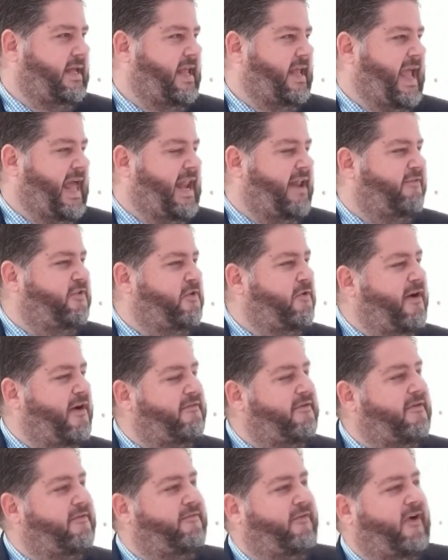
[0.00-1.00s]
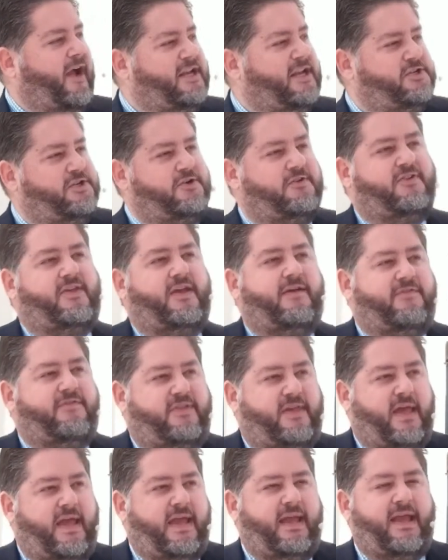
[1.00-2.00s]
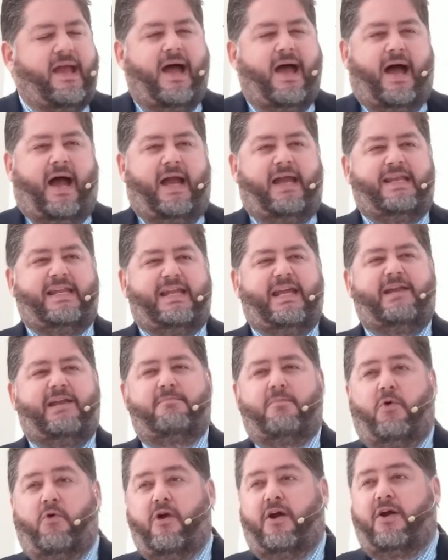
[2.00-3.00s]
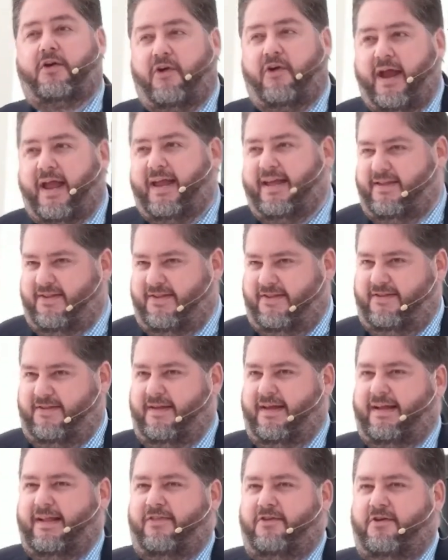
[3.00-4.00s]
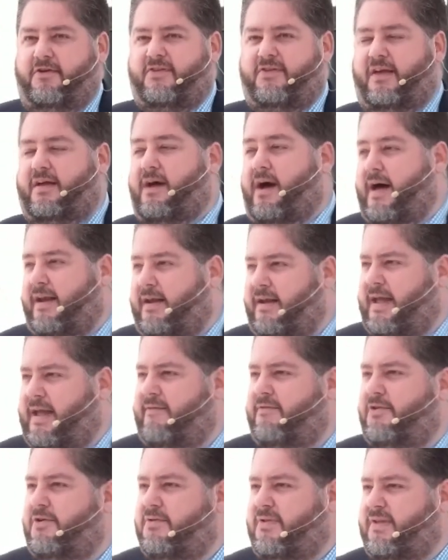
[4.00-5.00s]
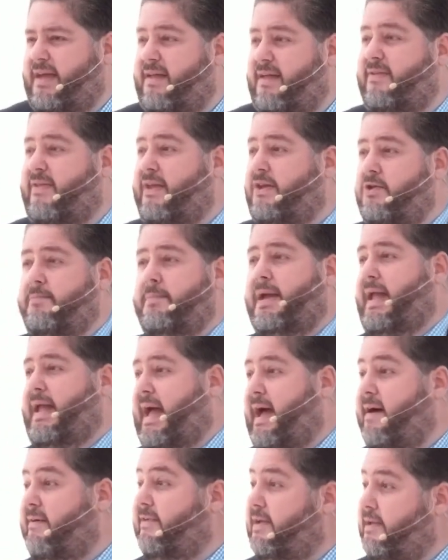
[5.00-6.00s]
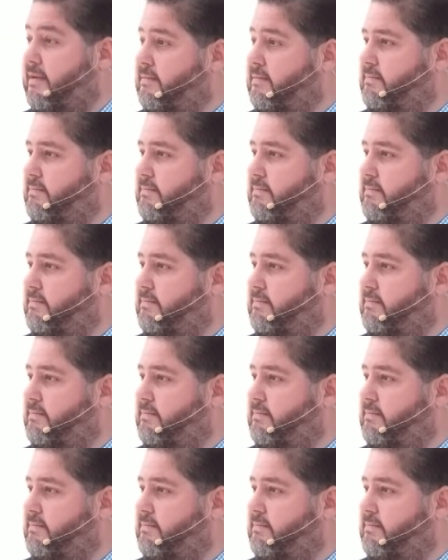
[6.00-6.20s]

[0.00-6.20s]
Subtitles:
And if you ever find yourself saying, I need more grace, there is a God in heaven who says, then you may have it.